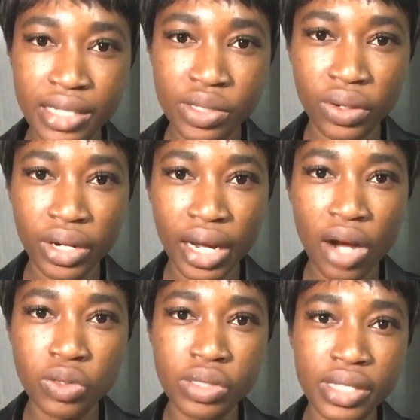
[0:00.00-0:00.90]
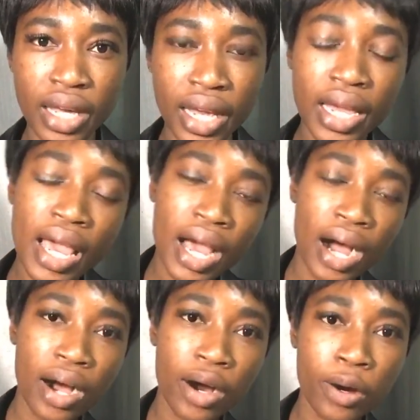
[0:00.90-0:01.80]
Okay, how to say
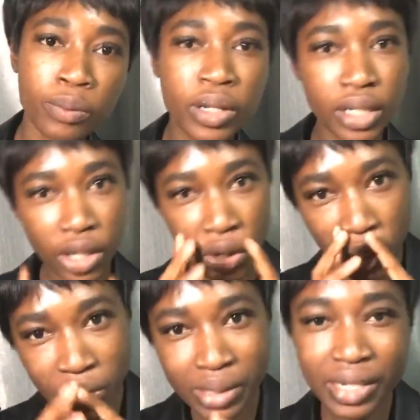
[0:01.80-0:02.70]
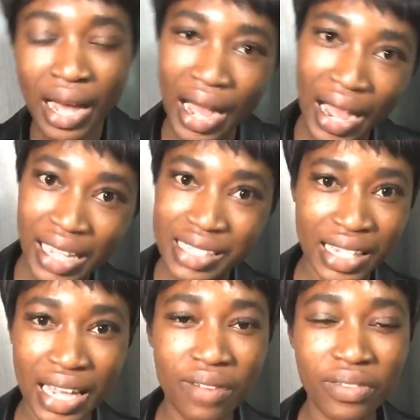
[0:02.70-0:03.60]
nose, eyes, and
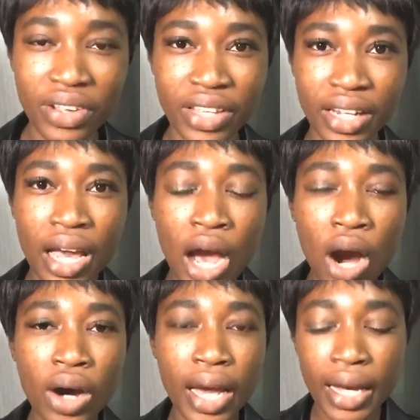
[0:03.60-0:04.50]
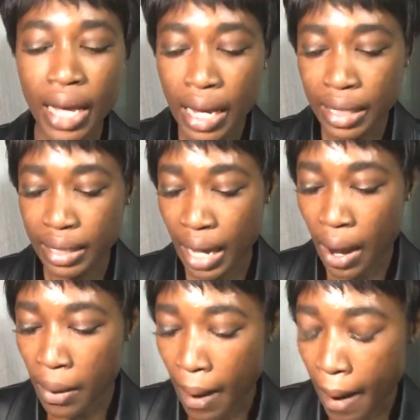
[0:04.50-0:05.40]
everything. Okay, now